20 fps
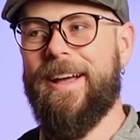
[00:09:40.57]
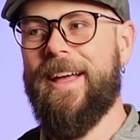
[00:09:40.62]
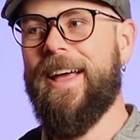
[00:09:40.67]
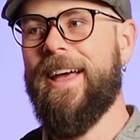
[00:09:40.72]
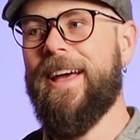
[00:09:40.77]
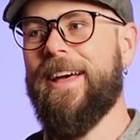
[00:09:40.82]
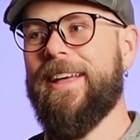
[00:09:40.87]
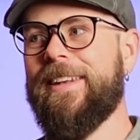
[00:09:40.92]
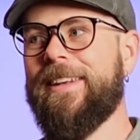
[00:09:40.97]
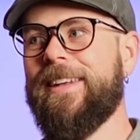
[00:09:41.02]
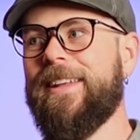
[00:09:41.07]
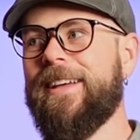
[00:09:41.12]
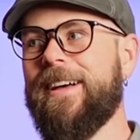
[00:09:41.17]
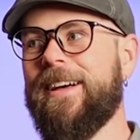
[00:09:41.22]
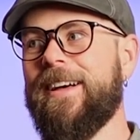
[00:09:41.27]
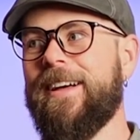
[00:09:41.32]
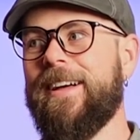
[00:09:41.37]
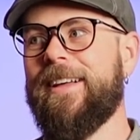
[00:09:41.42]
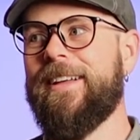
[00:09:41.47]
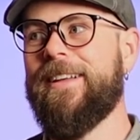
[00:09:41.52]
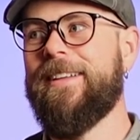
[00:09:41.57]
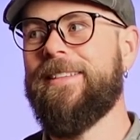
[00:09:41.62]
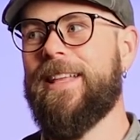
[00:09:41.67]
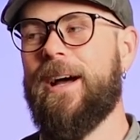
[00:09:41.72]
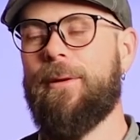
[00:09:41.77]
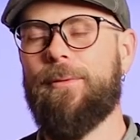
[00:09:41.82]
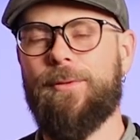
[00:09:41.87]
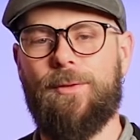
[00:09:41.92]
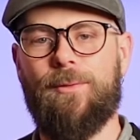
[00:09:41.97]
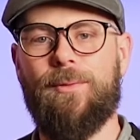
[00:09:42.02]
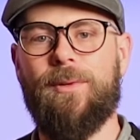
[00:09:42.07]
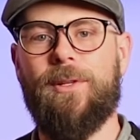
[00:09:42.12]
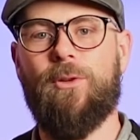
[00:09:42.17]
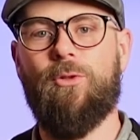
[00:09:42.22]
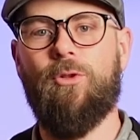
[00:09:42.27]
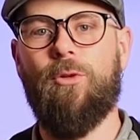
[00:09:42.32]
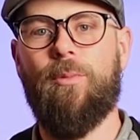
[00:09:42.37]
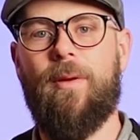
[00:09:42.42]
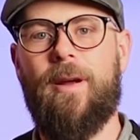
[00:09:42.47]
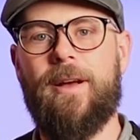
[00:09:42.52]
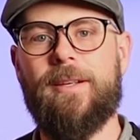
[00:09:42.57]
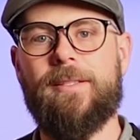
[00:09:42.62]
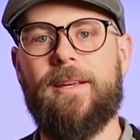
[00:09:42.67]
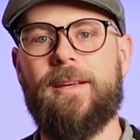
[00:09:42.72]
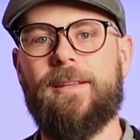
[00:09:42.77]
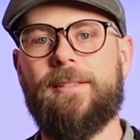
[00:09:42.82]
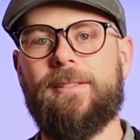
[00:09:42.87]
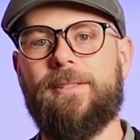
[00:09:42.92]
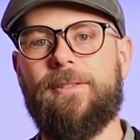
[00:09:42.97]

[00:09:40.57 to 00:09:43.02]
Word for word: and uh, that was a really cool process.